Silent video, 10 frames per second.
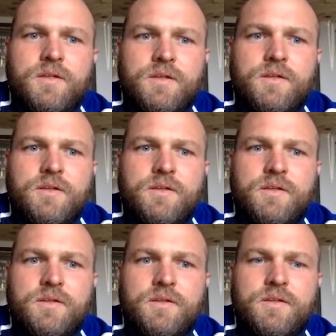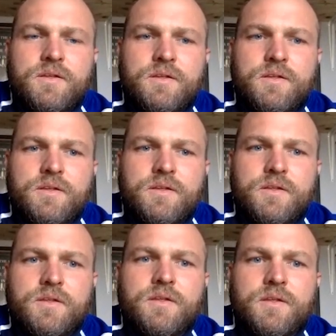
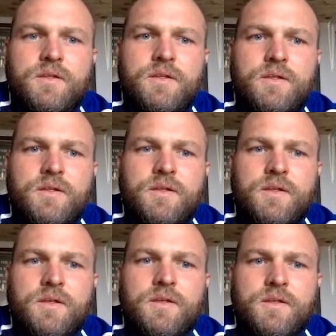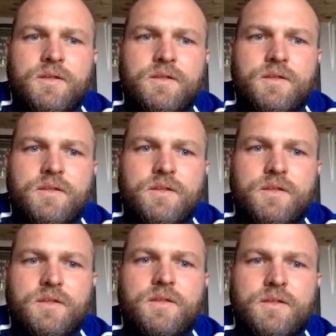
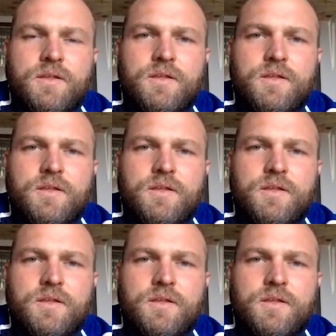[no speech]